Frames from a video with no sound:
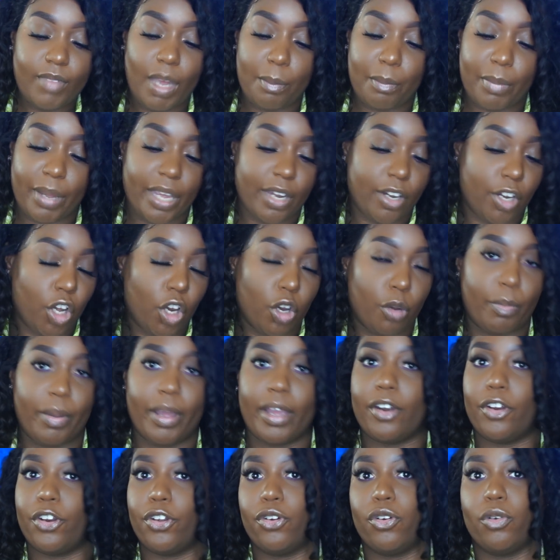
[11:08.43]
Bandeau,
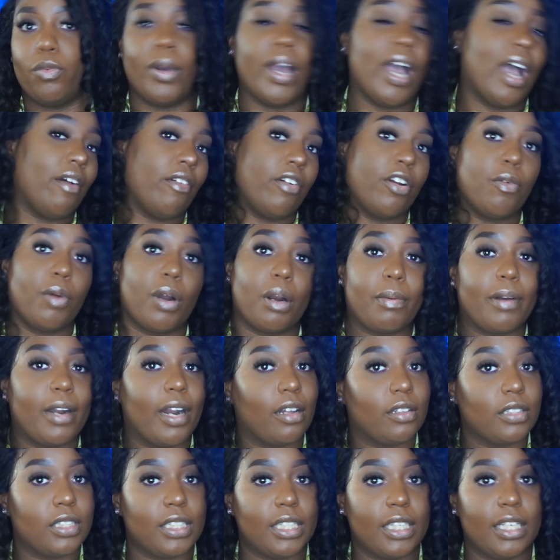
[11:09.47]
bandeau, however you want to
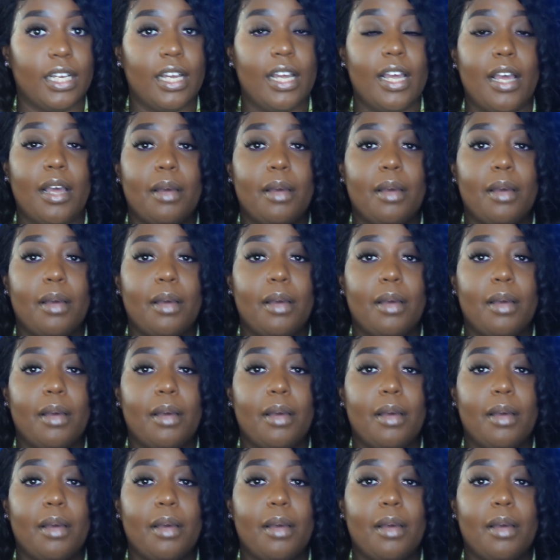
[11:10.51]
pronounce it.